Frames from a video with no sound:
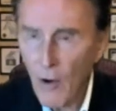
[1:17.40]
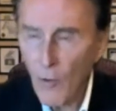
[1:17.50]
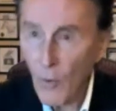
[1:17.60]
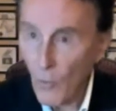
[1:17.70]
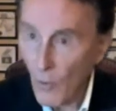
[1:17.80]

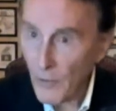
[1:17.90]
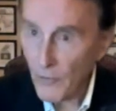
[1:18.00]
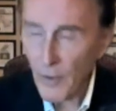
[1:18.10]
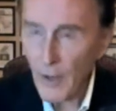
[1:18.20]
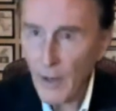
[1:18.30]
Well, one
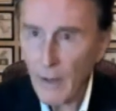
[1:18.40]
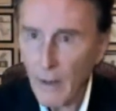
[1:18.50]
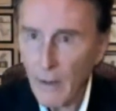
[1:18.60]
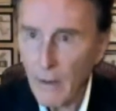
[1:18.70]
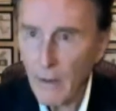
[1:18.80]
drink
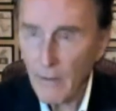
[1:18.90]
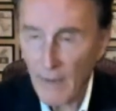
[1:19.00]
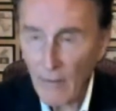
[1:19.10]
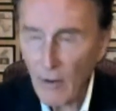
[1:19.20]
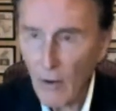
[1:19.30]
of
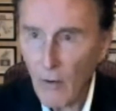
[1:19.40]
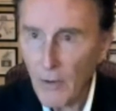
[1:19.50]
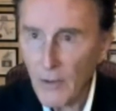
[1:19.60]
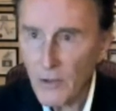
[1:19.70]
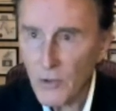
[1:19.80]
alcohol
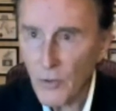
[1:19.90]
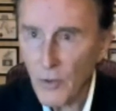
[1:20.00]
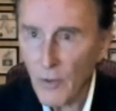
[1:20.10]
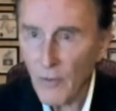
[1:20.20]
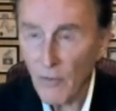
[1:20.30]
can
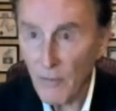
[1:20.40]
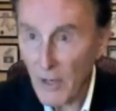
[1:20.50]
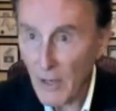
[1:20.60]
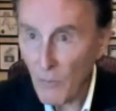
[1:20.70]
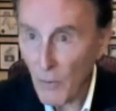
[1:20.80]
destroy over 1
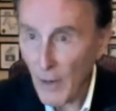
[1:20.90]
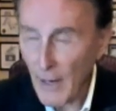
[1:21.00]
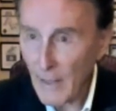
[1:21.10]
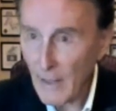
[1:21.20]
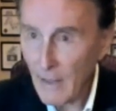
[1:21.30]
million
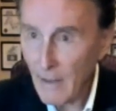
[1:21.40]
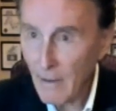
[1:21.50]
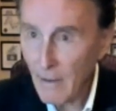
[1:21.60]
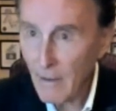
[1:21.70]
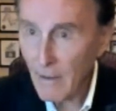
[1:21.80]
brain,
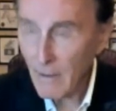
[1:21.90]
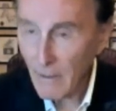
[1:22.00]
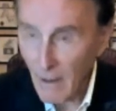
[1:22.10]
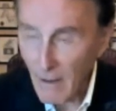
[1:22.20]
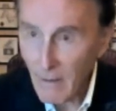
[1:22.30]

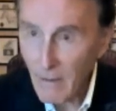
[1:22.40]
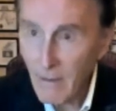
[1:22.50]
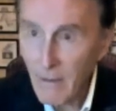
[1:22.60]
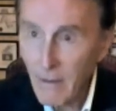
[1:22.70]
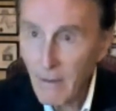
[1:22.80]
lung,
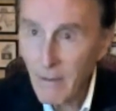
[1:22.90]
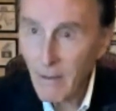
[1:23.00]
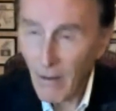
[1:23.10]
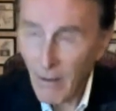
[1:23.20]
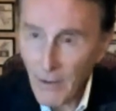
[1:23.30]

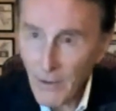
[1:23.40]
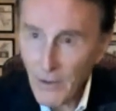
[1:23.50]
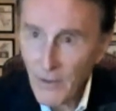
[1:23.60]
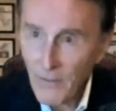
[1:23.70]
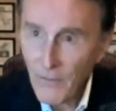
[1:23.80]
heart,
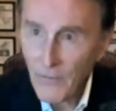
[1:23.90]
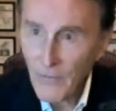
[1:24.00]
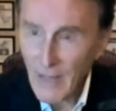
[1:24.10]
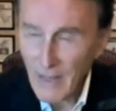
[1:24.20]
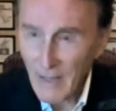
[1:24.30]

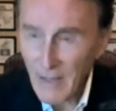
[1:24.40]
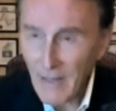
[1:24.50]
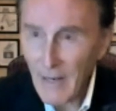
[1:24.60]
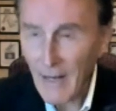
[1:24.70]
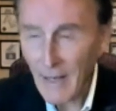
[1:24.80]

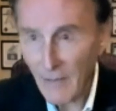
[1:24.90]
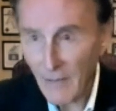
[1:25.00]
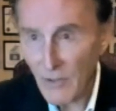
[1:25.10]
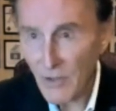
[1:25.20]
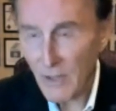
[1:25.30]
kidney, and
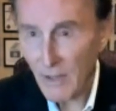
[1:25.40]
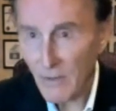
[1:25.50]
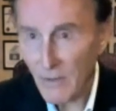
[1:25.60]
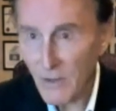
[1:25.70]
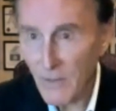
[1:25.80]
liver
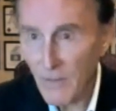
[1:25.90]
cells.